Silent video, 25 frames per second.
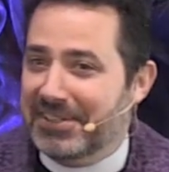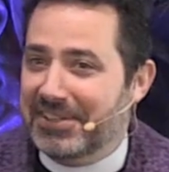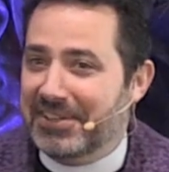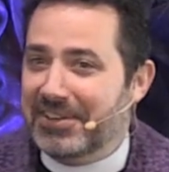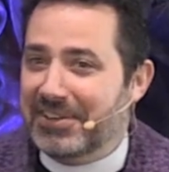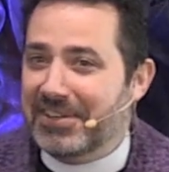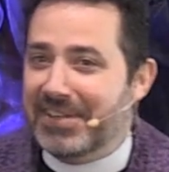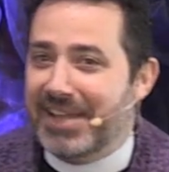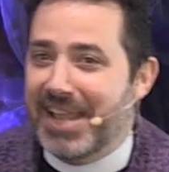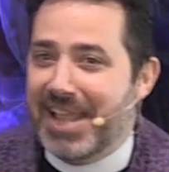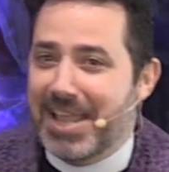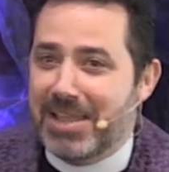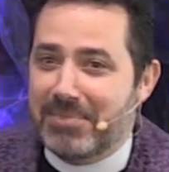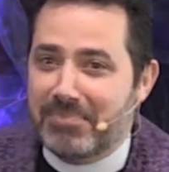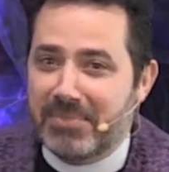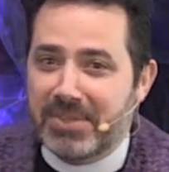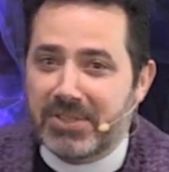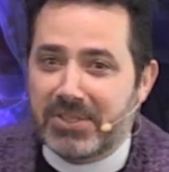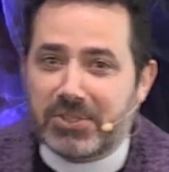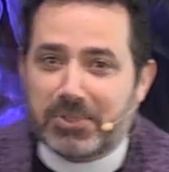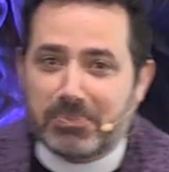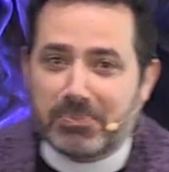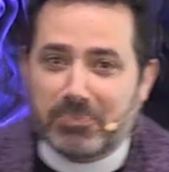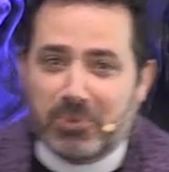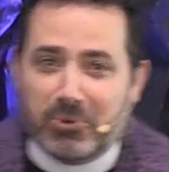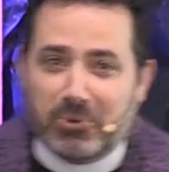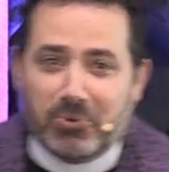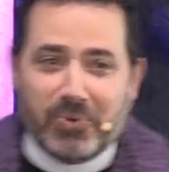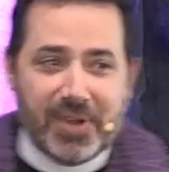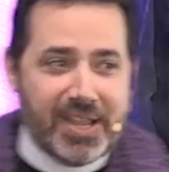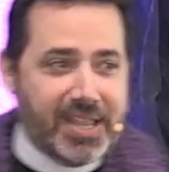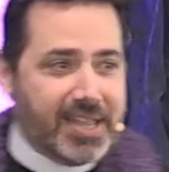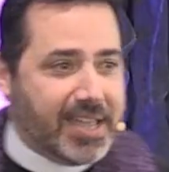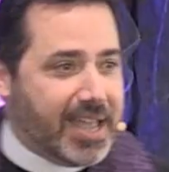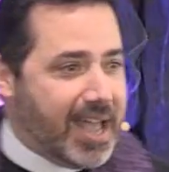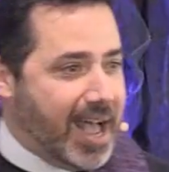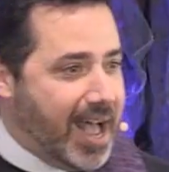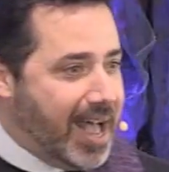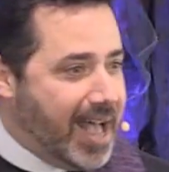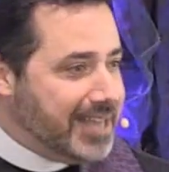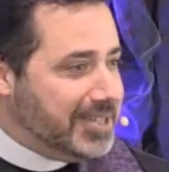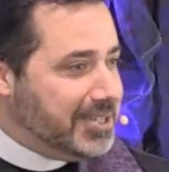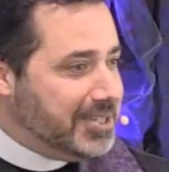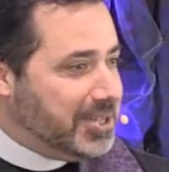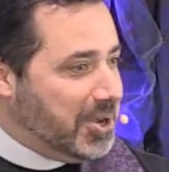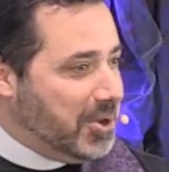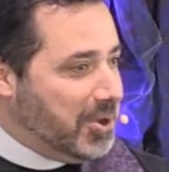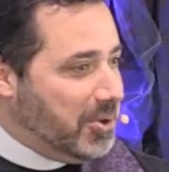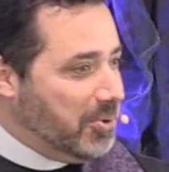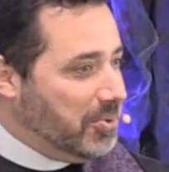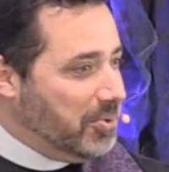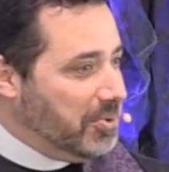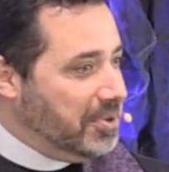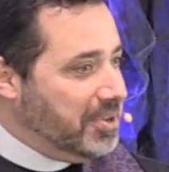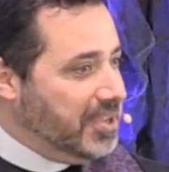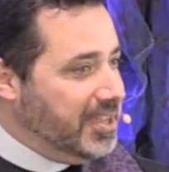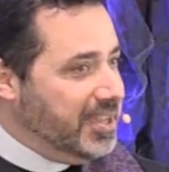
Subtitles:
Her name is Marie Kondo.